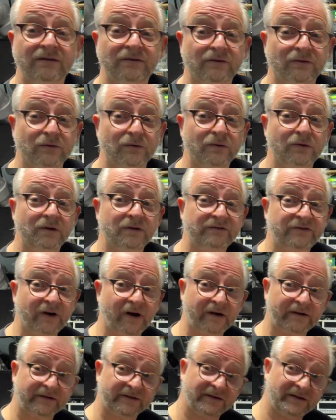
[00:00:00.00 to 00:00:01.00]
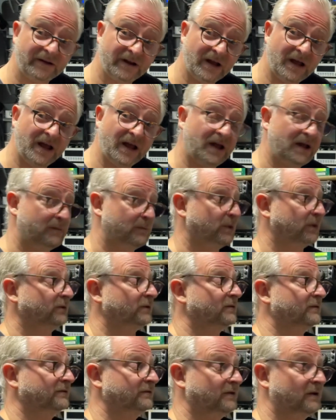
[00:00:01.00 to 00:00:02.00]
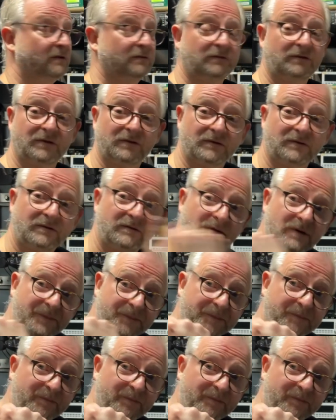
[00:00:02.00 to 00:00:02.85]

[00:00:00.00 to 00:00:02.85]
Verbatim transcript: to charge, but also to